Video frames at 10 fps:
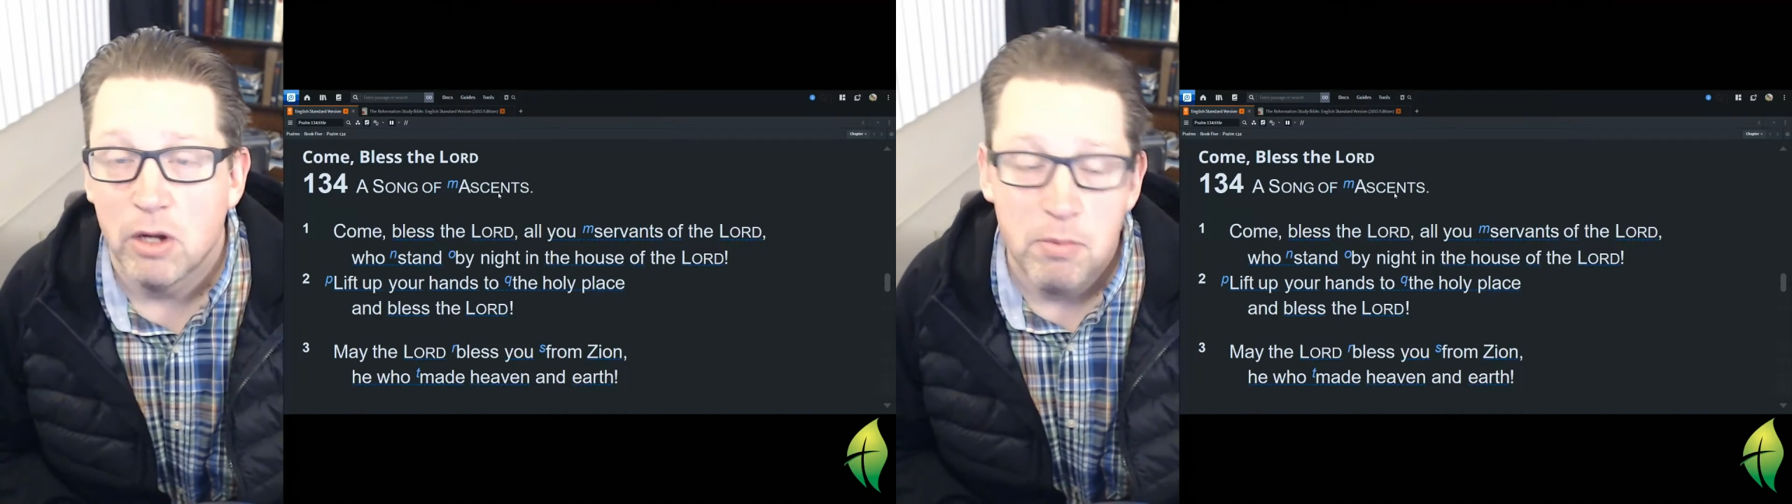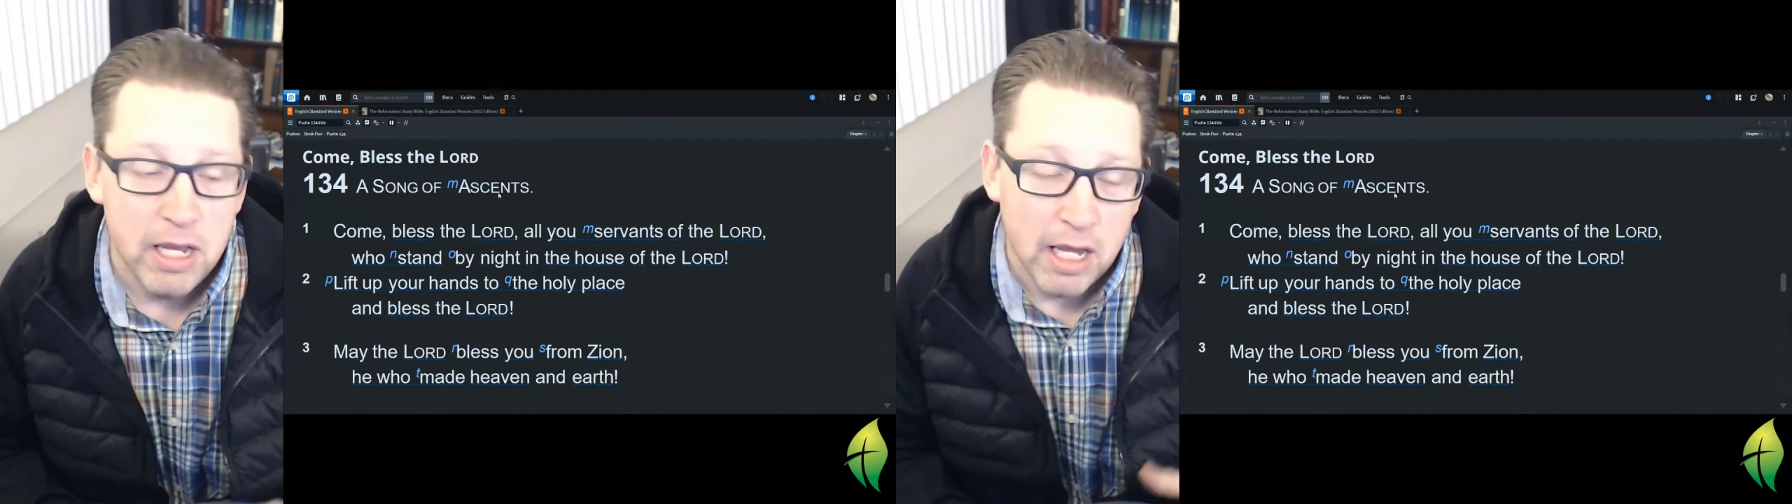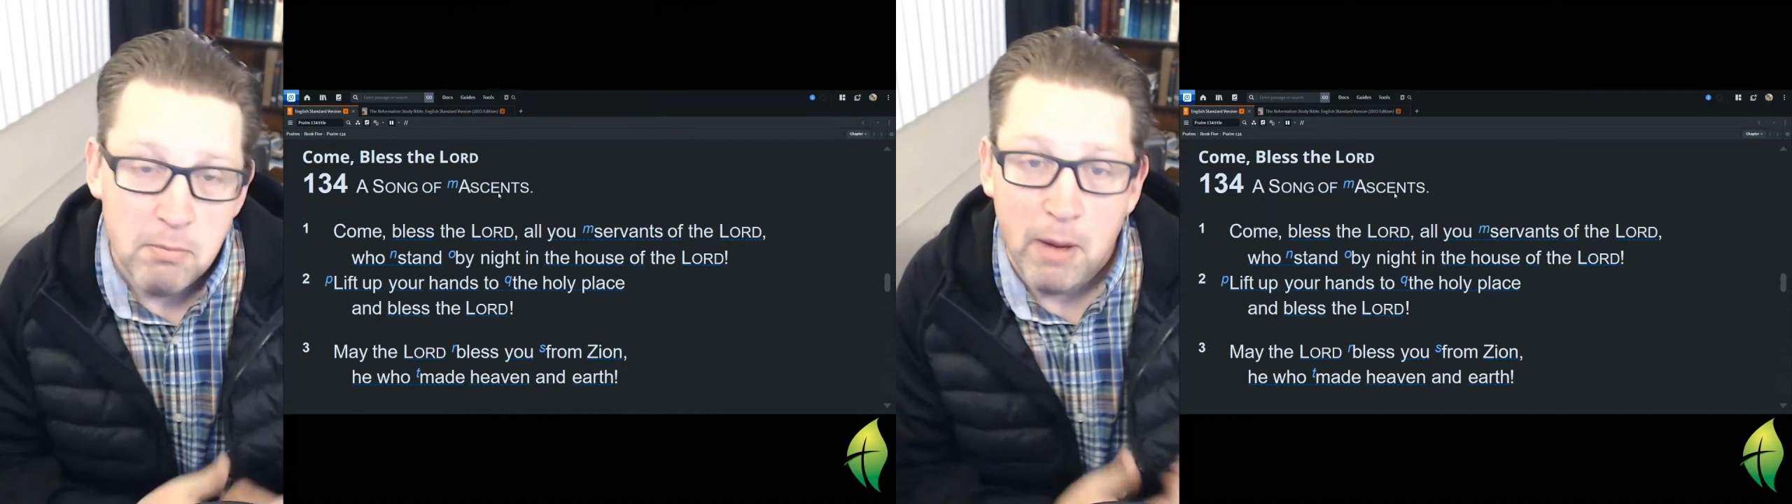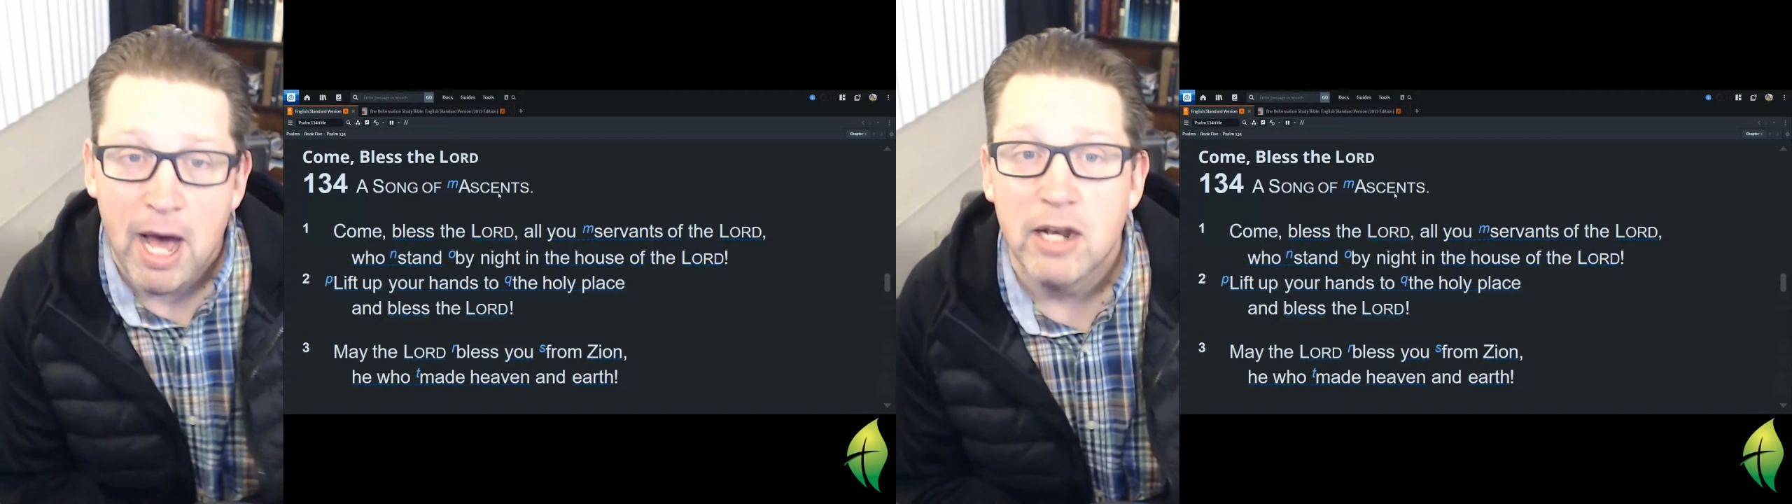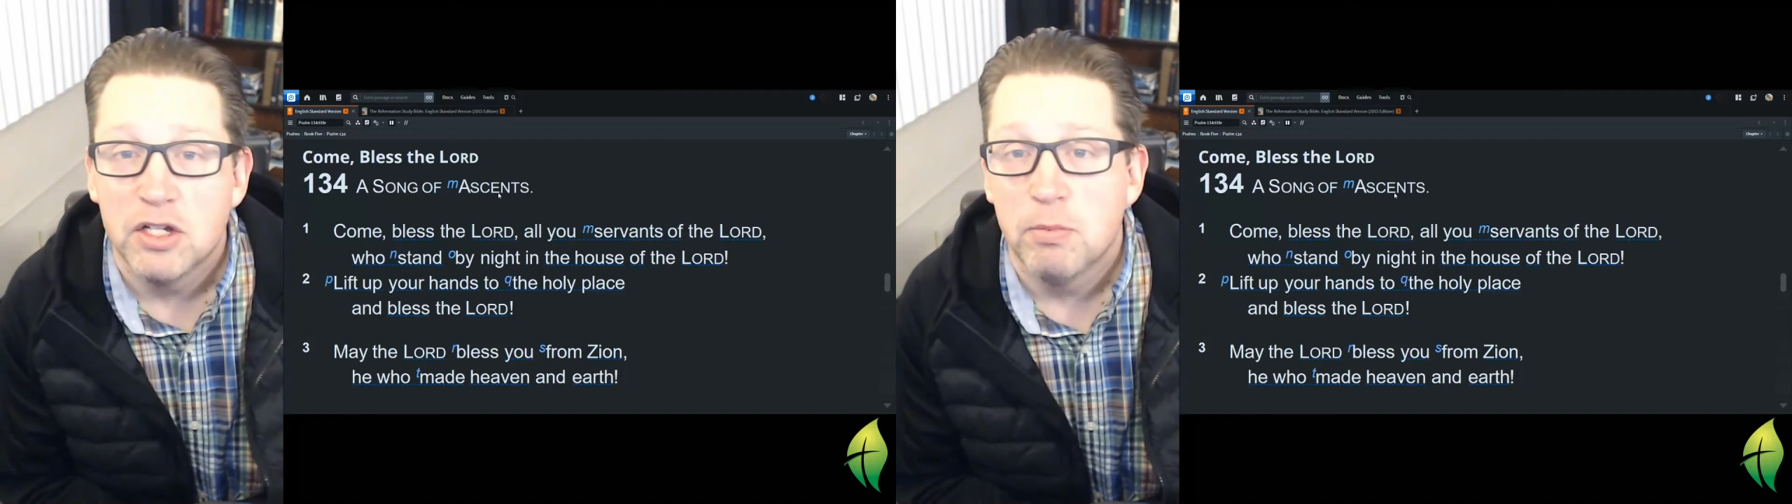are being
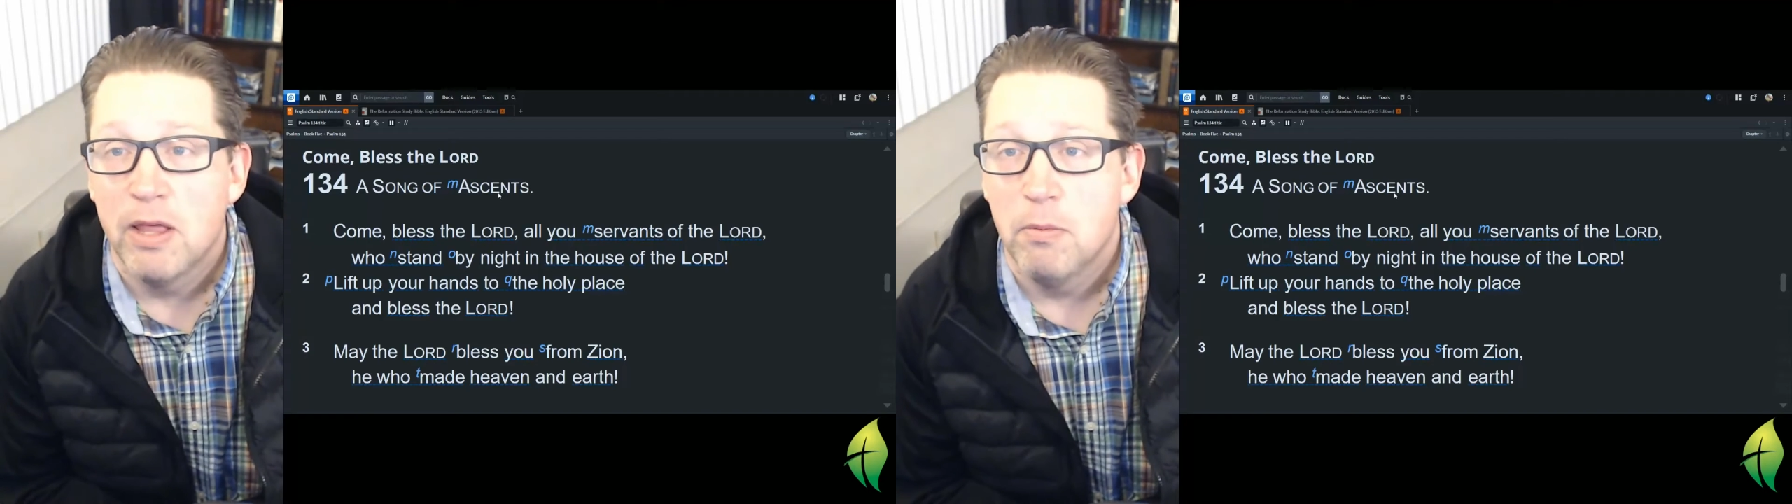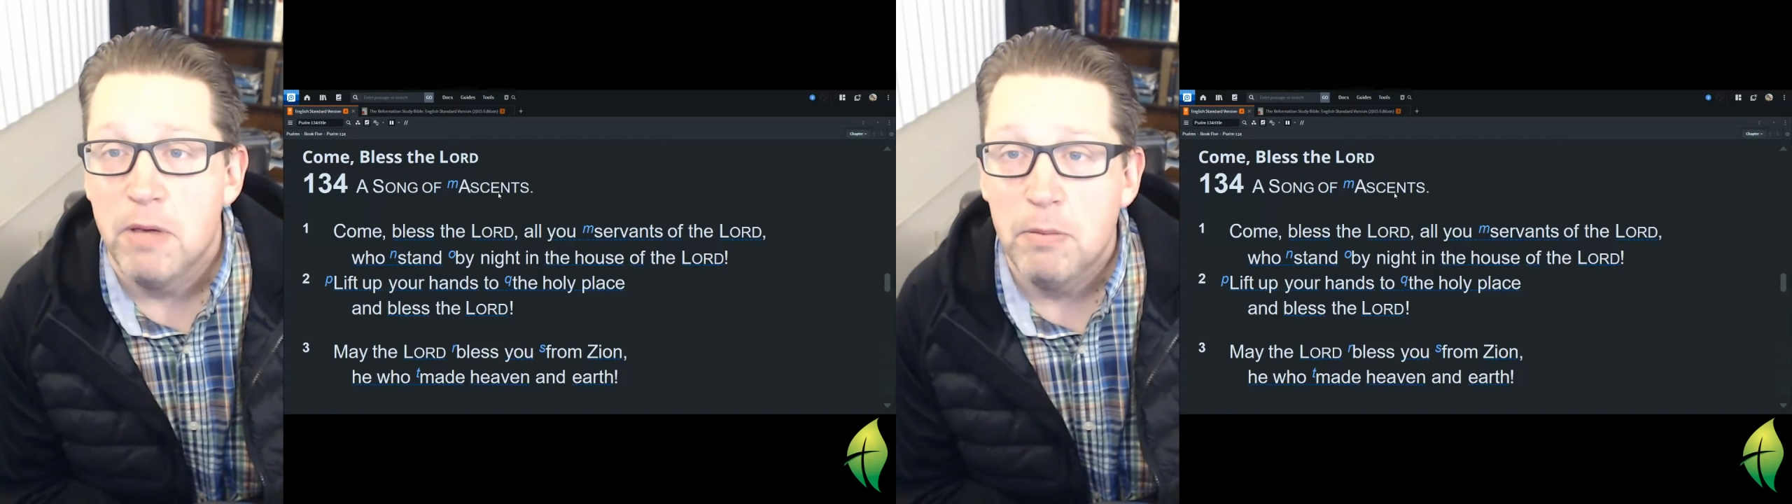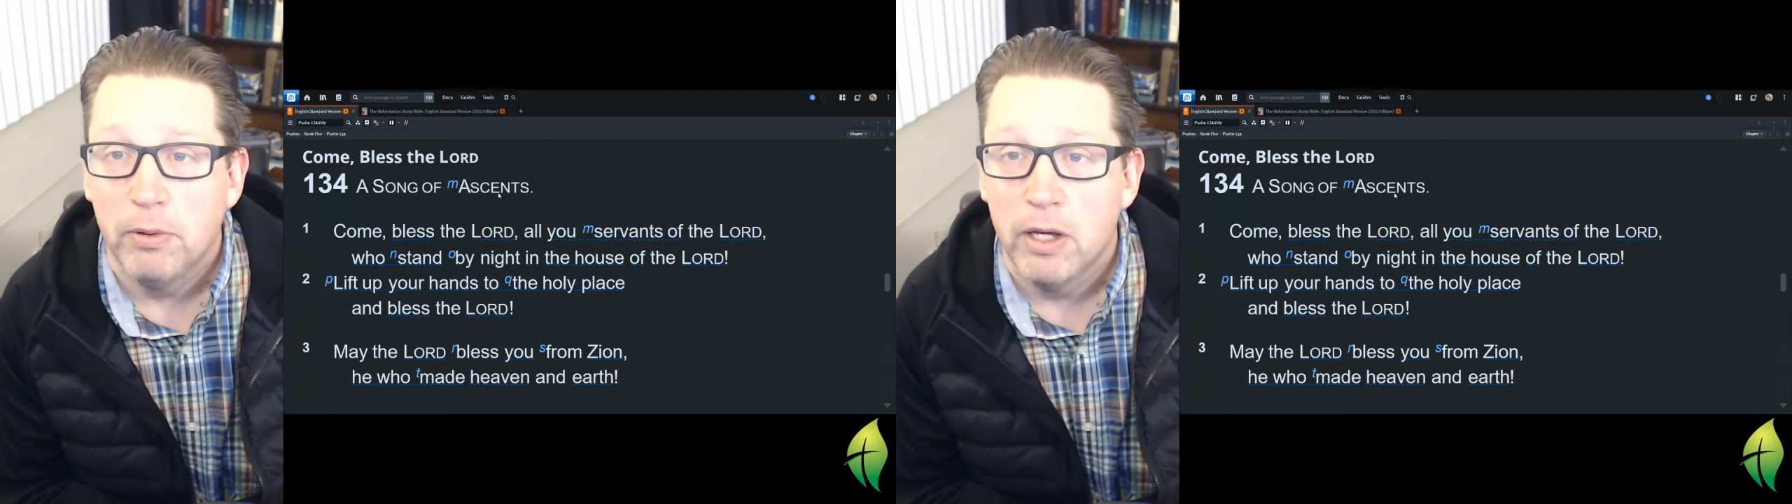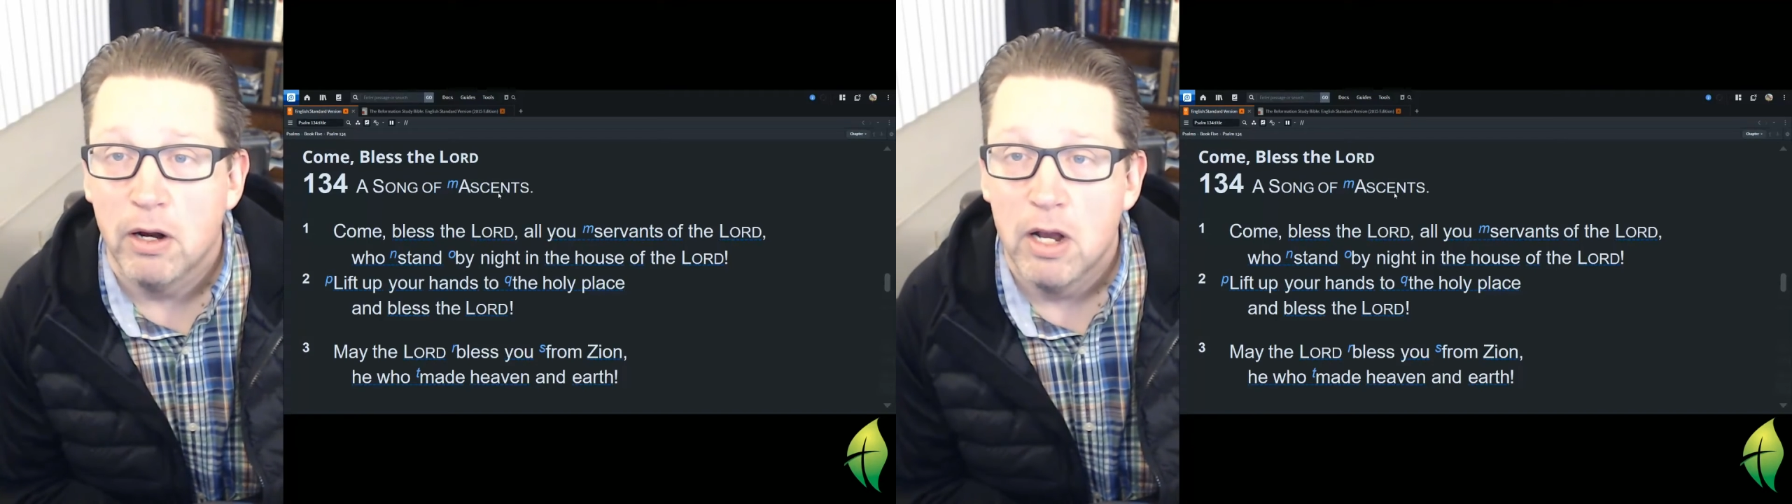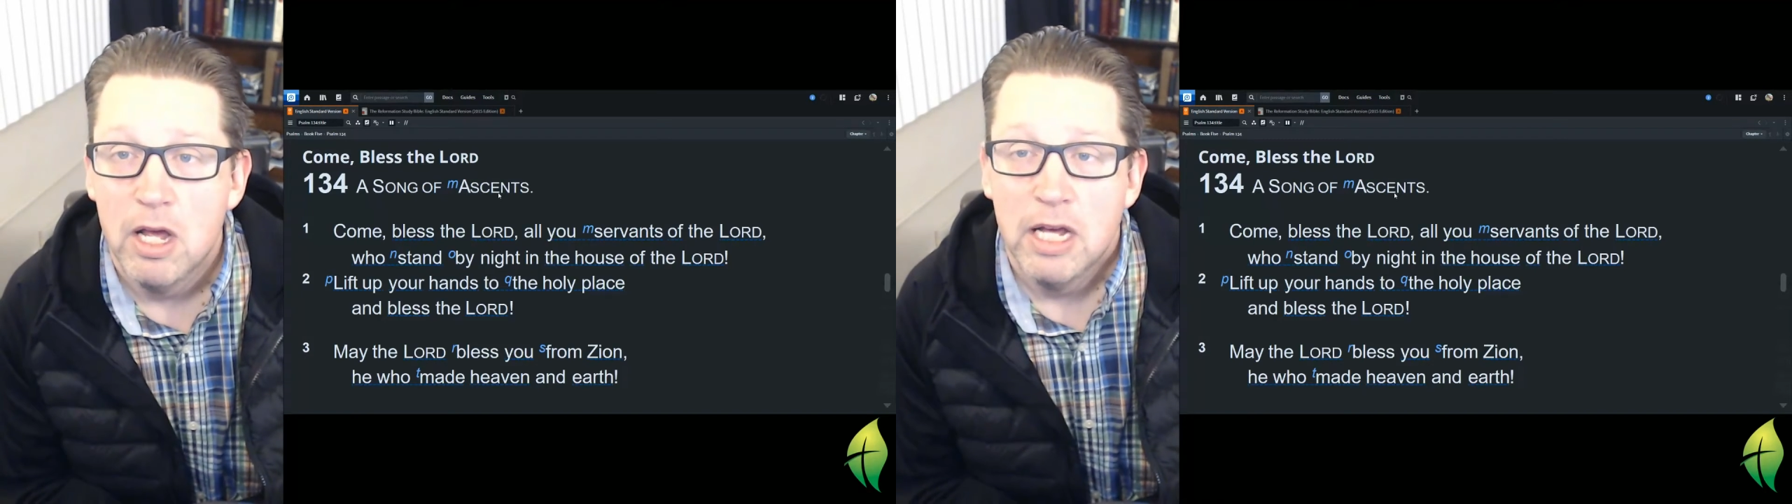admonished by the people here